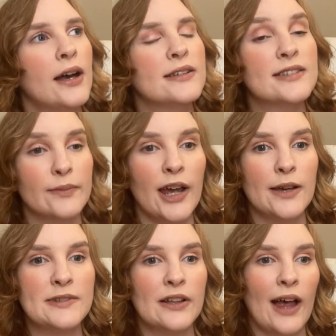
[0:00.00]

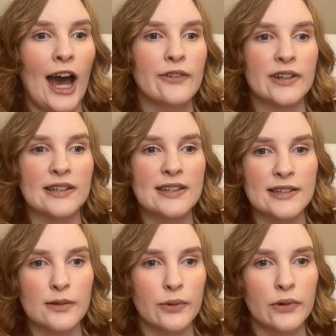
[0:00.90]
Sometimes they'll have an
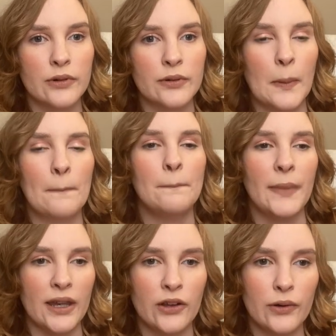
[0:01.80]
accessible
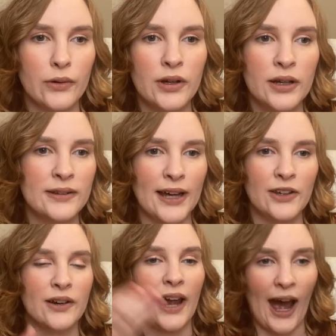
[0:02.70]
menu that
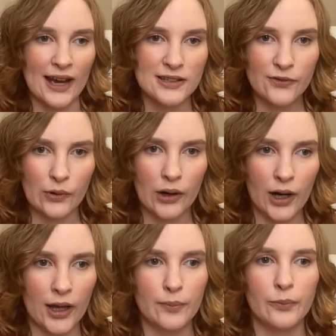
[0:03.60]
you can ask
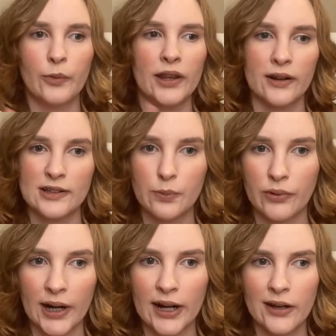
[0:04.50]
for, whether it's
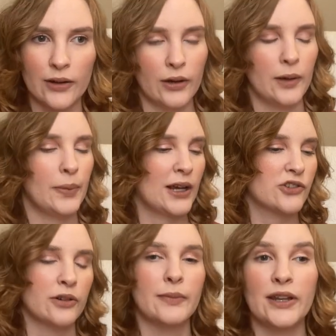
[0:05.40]
Braille, a
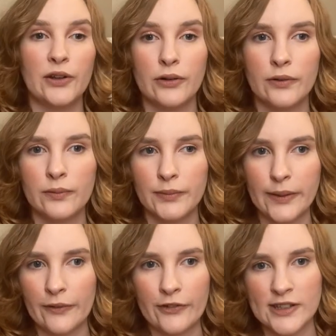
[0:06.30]
picture menu,
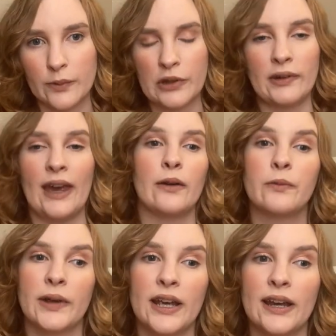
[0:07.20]
maybe for someone who can't
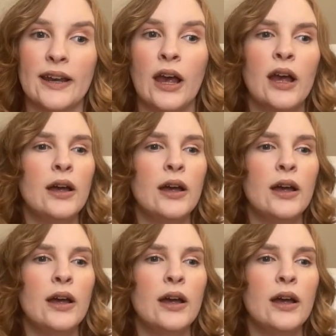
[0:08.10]
read,